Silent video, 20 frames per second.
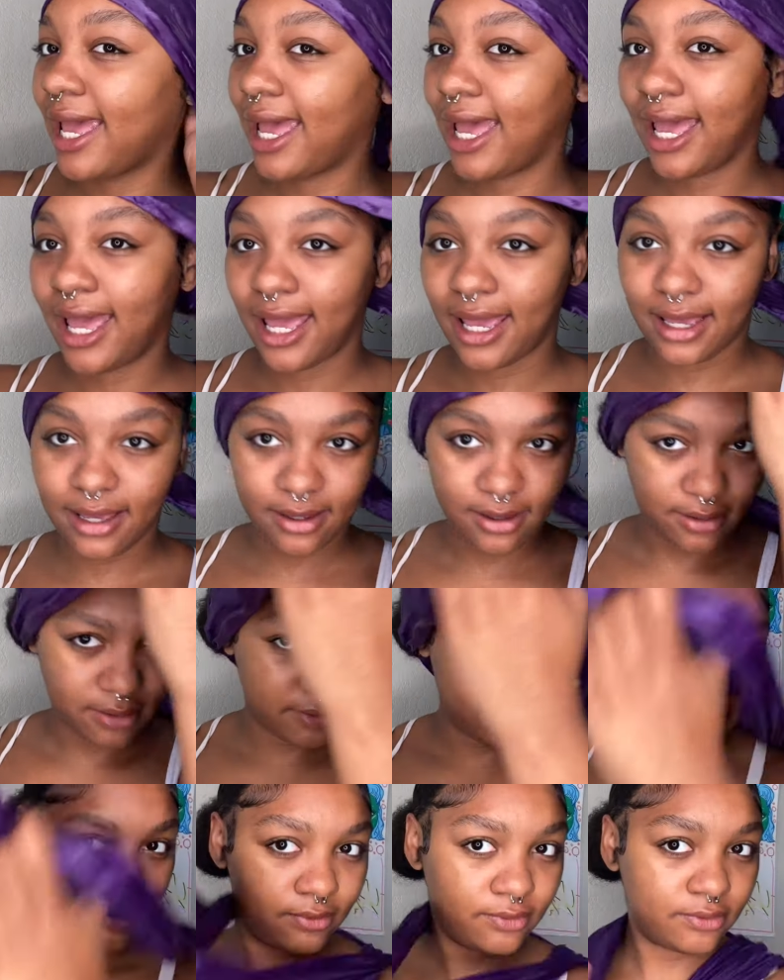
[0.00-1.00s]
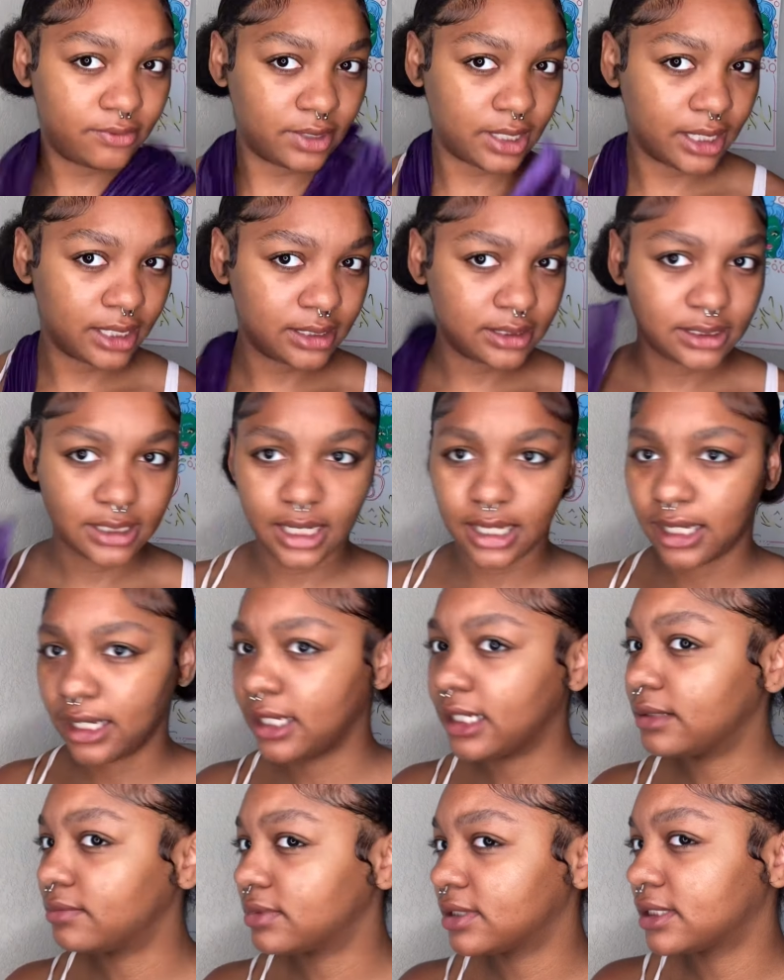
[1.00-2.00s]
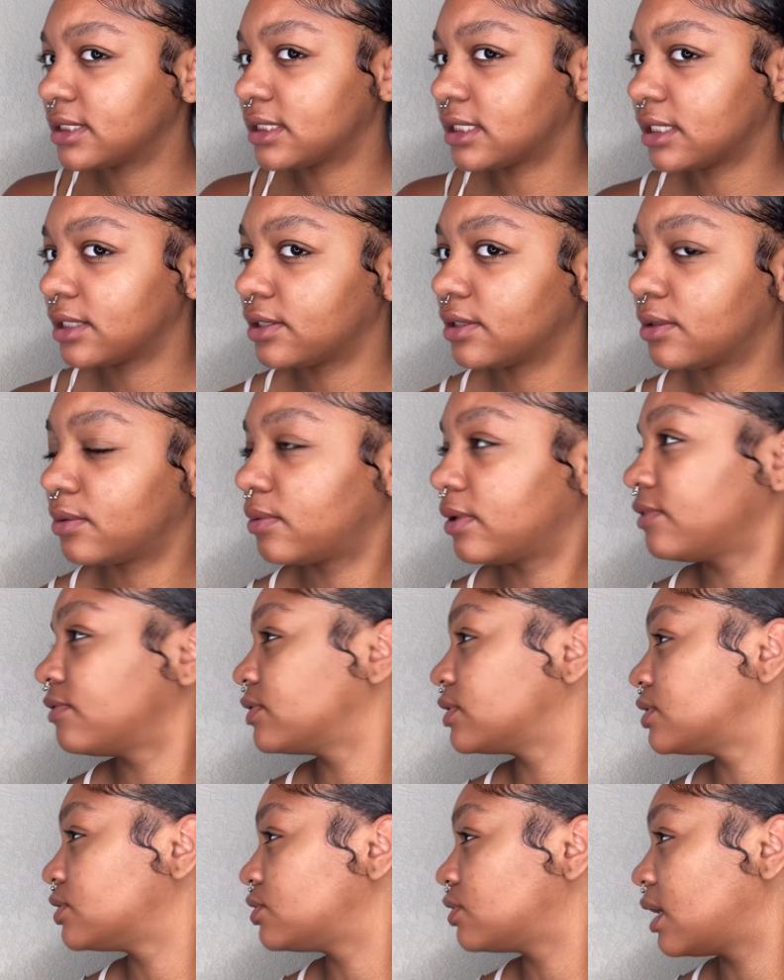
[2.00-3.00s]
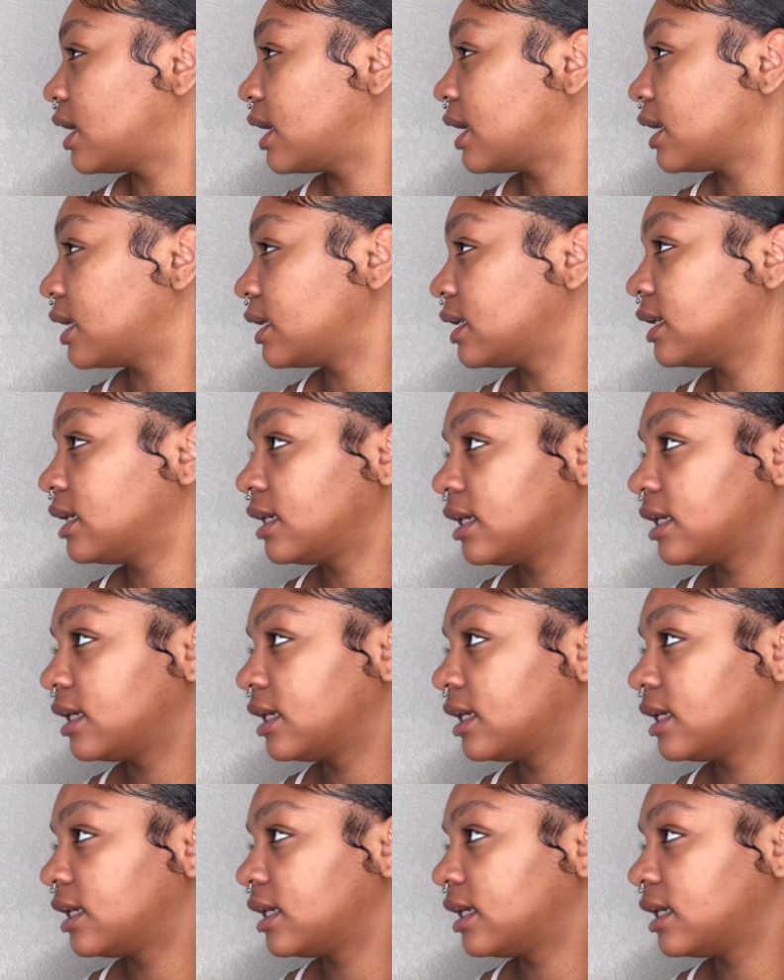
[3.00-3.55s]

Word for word: have like time to sit here and wait for it to dry